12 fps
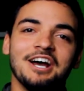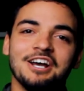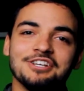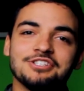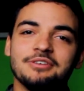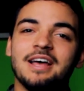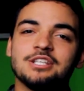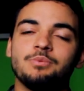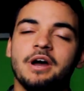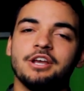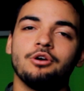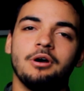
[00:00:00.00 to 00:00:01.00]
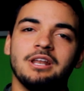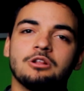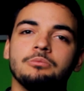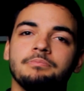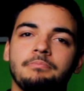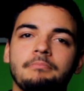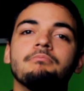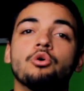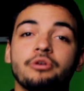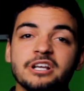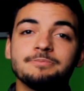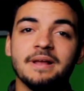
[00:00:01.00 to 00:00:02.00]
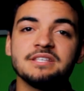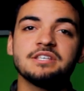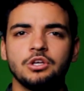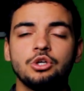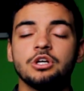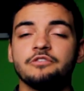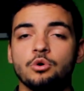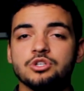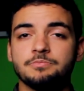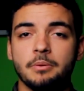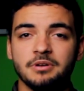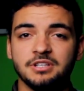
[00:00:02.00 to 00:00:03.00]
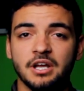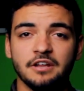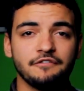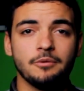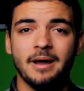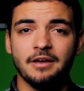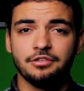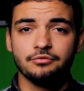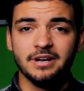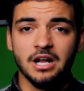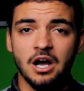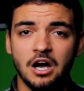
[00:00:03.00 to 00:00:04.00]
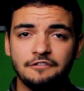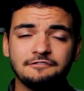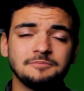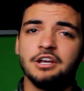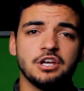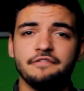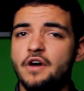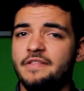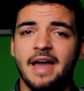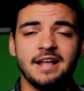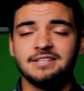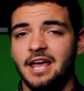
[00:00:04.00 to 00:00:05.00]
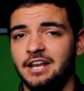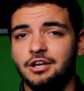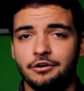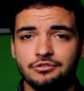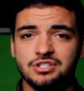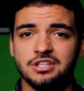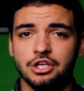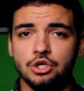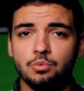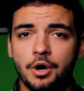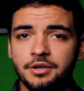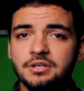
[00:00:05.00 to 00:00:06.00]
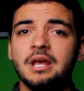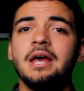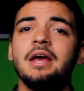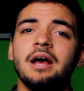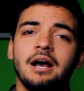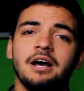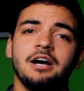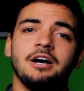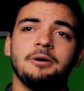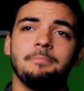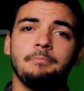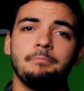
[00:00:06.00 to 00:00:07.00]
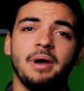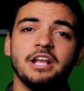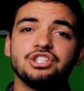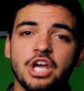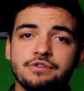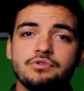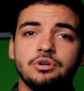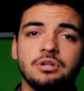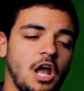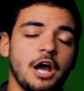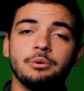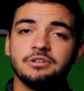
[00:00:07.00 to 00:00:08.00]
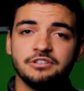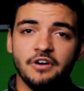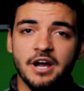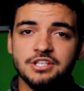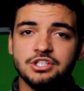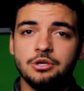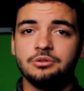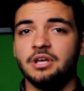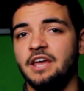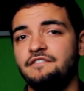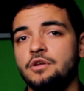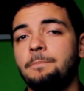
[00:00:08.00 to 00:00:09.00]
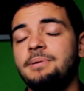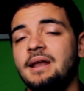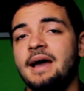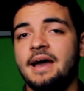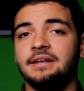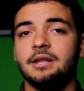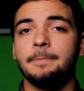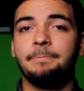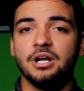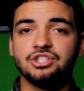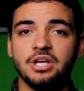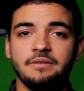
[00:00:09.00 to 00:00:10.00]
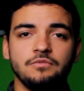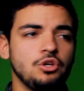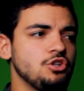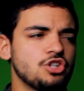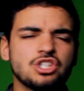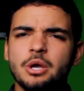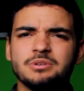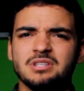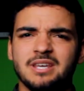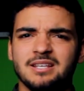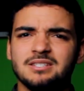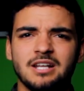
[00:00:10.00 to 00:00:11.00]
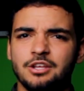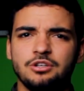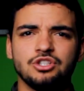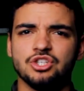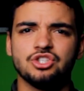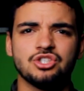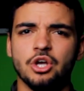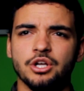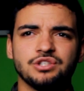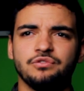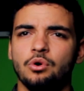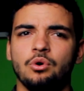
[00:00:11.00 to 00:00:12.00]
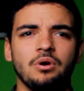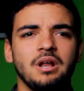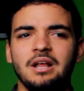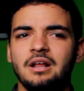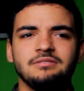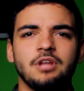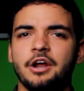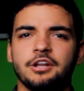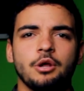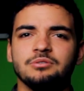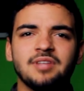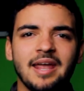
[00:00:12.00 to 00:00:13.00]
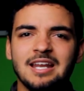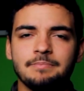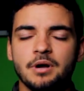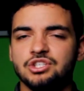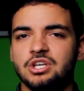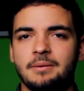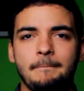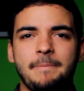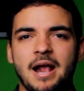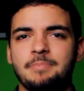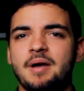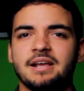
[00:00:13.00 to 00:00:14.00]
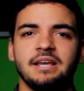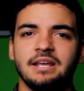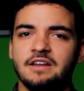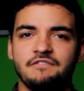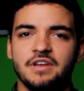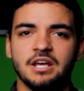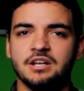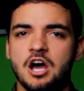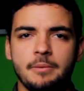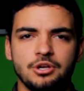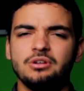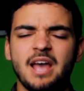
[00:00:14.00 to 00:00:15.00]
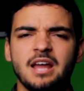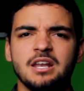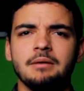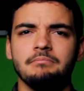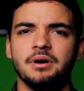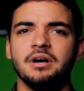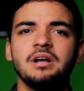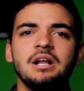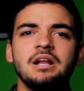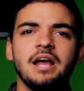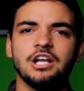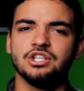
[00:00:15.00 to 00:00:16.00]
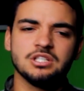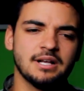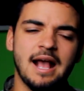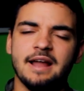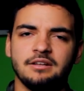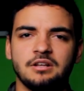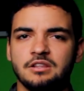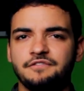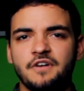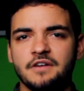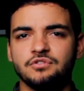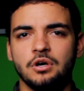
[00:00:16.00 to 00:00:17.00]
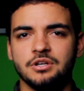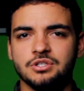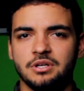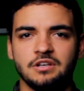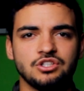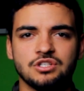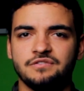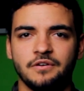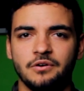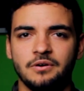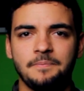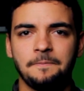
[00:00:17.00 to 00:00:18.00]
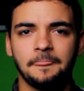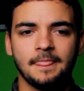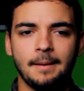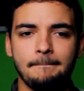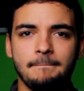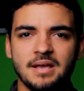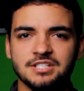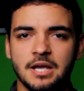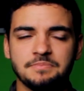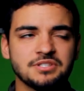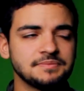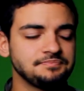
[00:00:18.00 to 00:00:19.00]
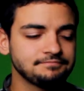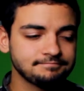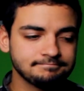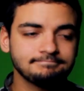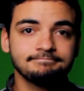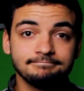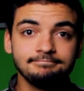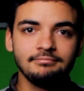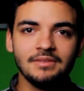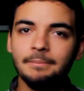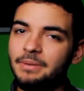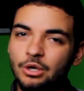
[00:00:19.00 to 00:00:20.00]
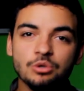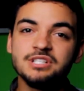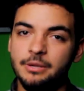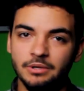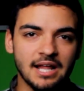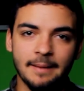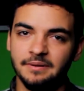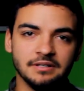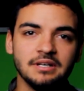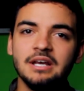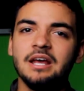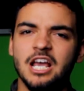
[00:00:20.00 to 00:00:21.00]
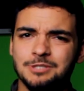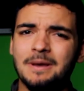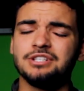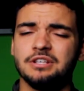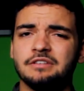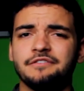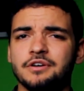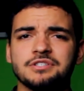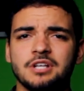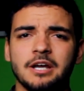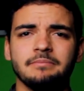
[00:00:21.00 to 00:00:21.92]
So that's why it got a little more expensive. You could have also probably done it for about 3.5. Convert that into any currency that you want. But in general, I would advise you that if you plan a budget, you can just go into the internet. You can just search for, I don't know, daily budget backpacking in Vietnam, and you'll get a number, and just like add another $5 on it just for mess ups. Because they will happen, especially the first time.